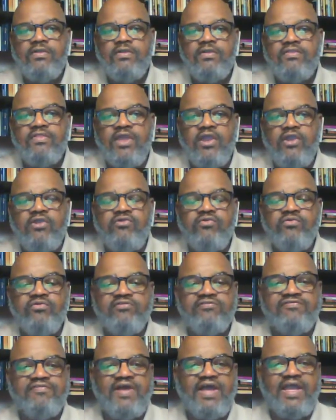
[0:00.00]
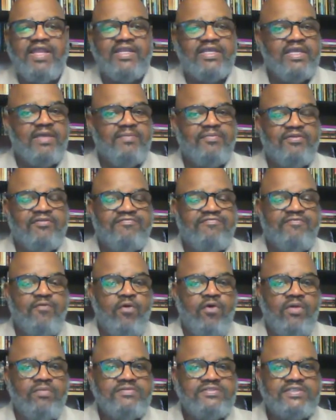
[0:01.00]
there you will find a couple of
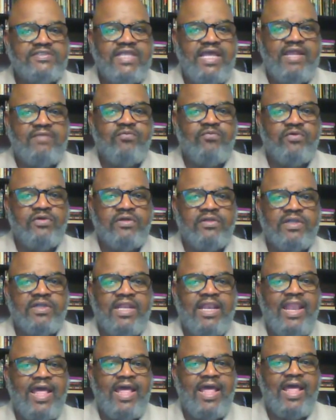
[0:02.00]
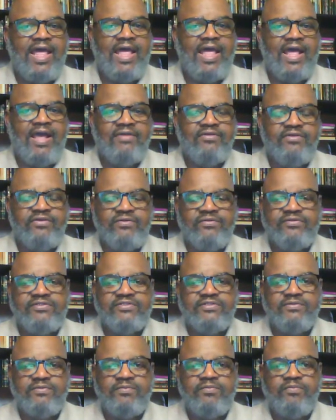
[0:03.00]
forms that will allow you
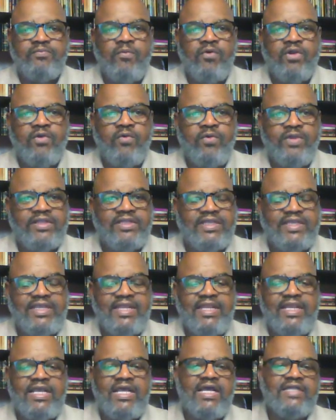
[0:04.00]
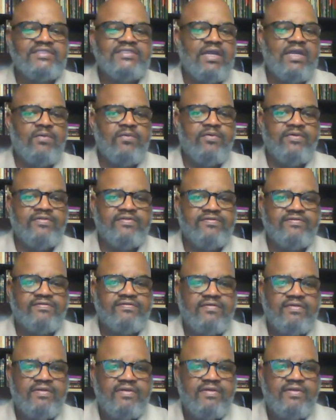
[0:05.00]
to more quickly get in contact with
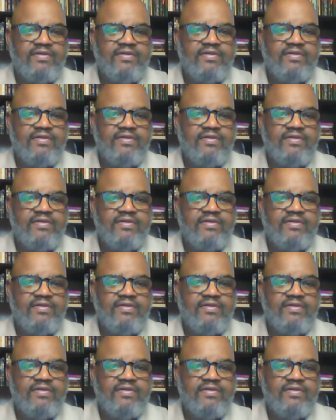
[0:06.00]
us.